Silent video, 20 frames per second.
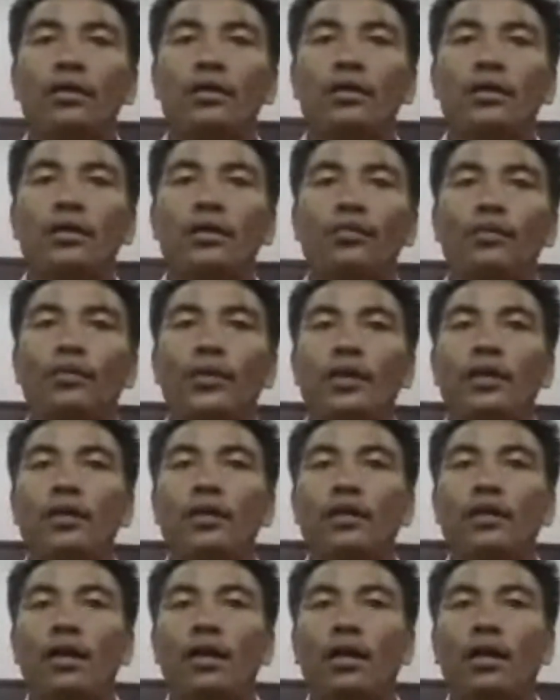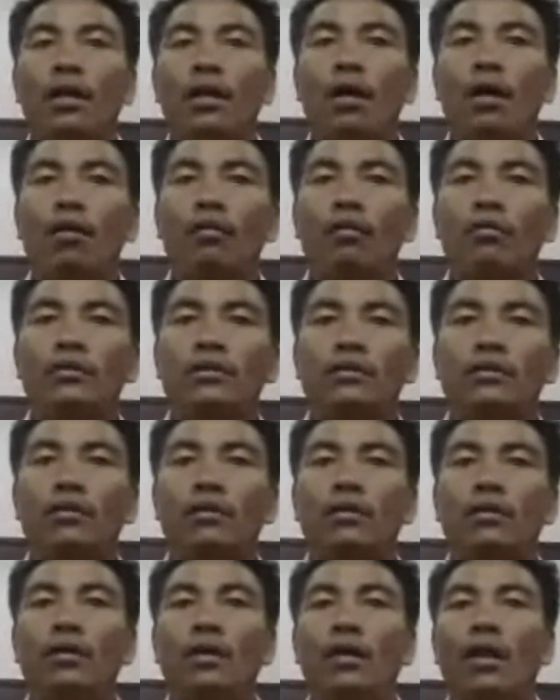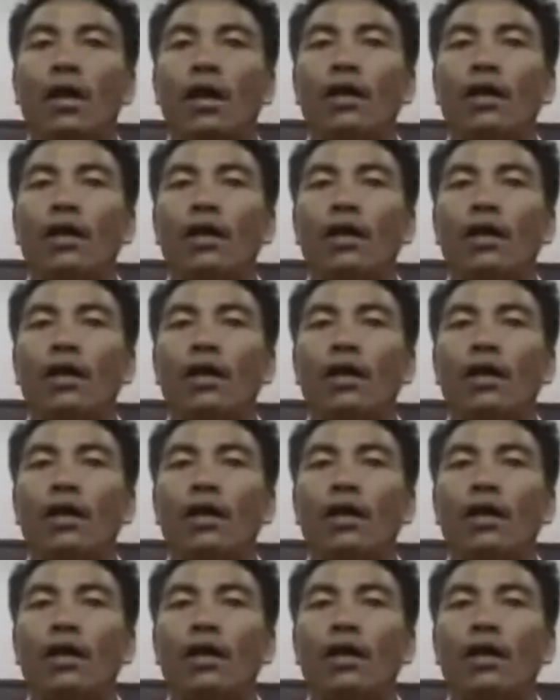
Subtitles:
winner is being announced